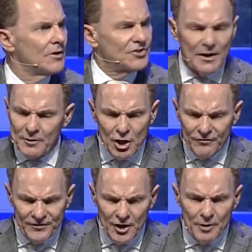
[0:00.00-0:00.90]
Some of you
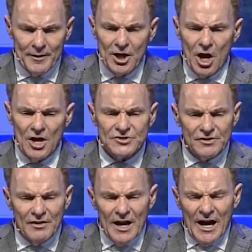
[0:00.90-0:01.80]
feel because
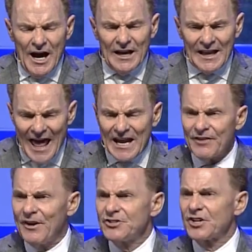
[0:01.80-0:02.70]
of a lack
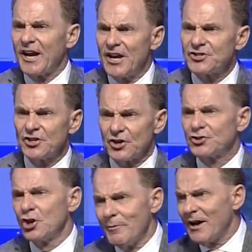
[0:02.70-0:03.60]
of education or
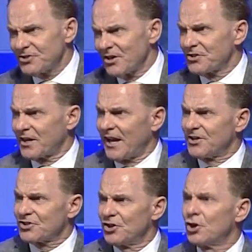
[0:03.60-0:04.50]
too much
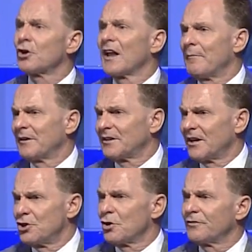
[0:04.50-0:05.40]
education, you're
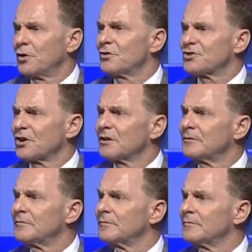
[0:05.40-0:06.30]
limited in your future.
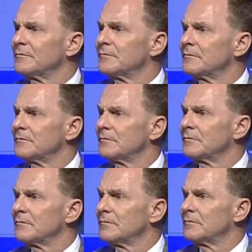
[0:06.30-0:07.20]

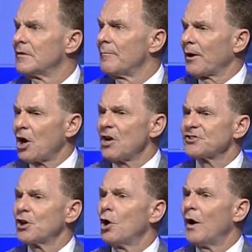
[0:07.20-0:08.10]

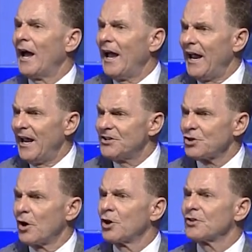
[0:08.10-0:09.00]
Because of your age
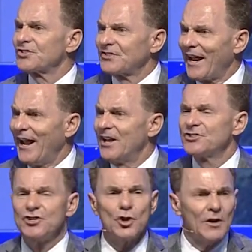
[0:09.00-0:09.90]
or your
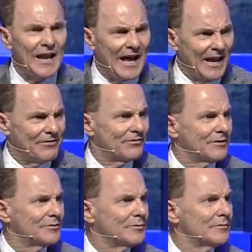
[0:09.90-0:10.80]
stage in your life.
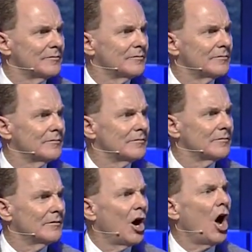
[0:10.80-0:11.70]

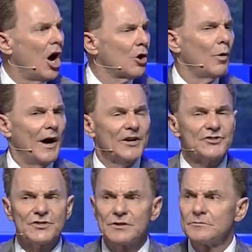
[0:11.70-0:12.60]

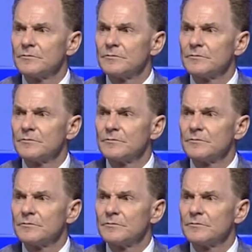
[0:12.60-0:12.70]
Hogwash.